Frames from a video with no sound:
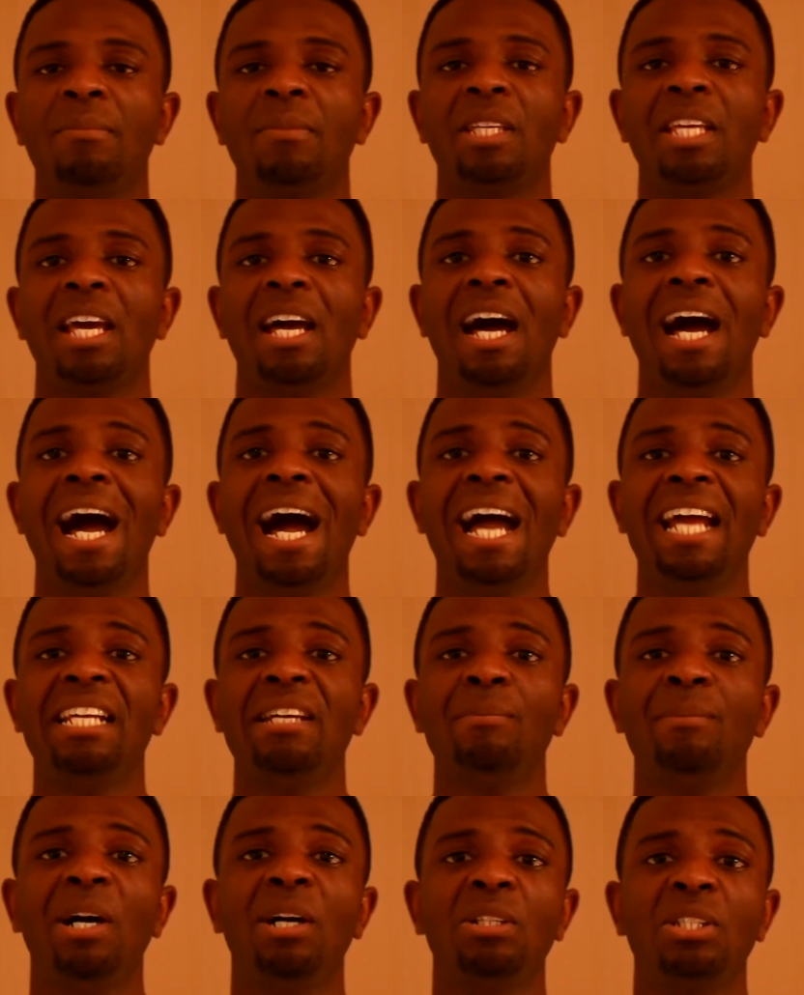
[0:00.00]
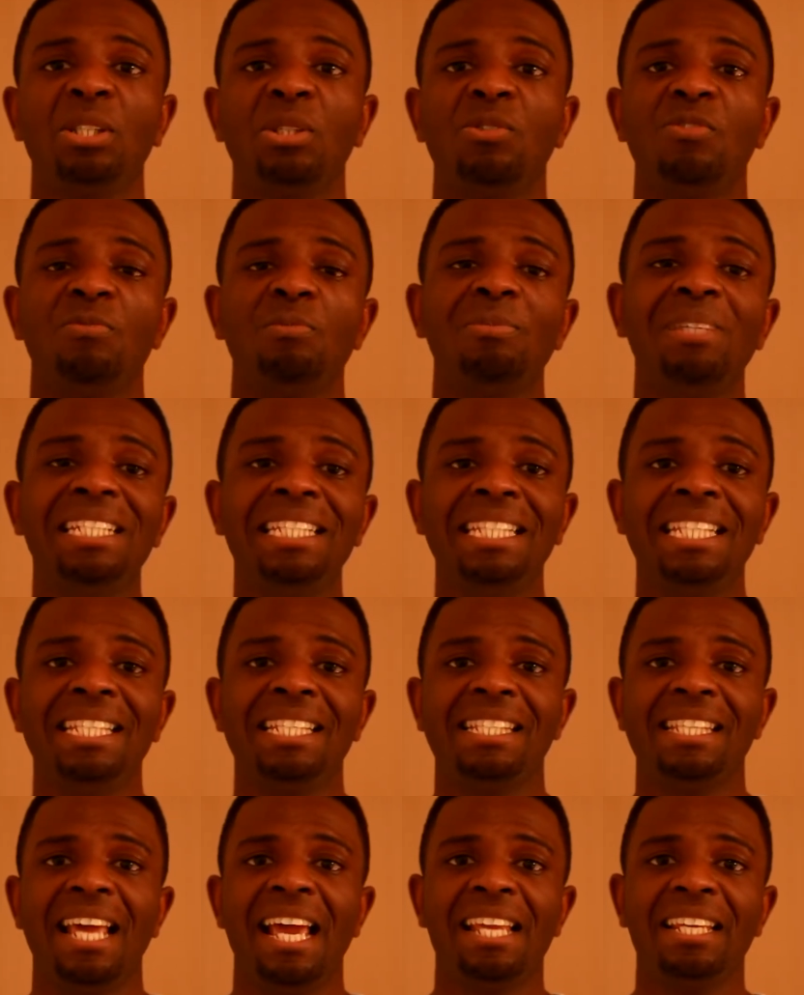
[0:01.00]
get a high amount of meat
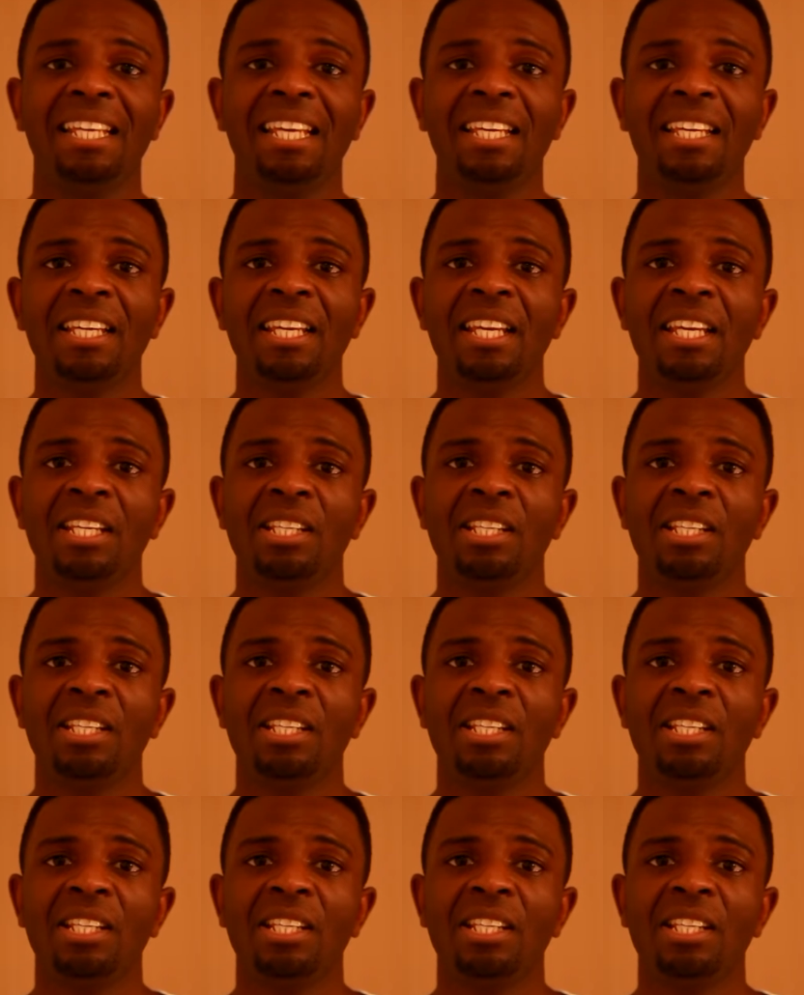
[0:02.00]
inside it.